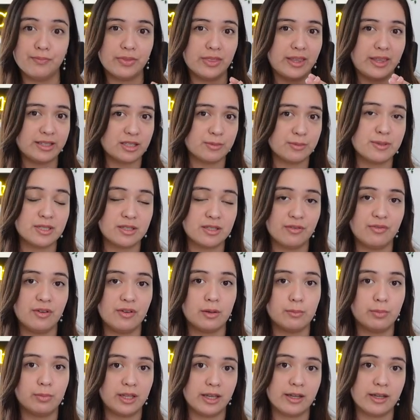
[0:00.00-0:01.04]
that
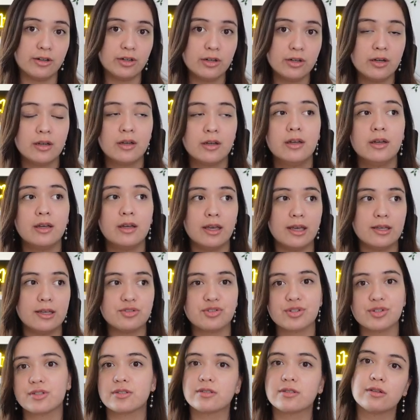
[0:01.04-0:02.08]
specific planner, and
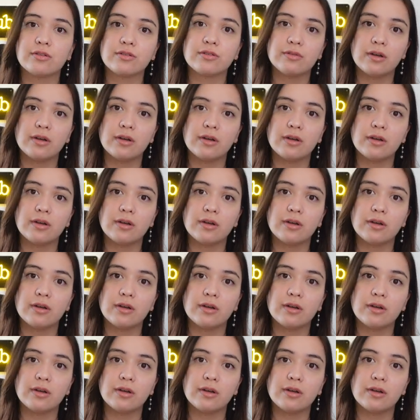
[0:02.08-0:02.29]
just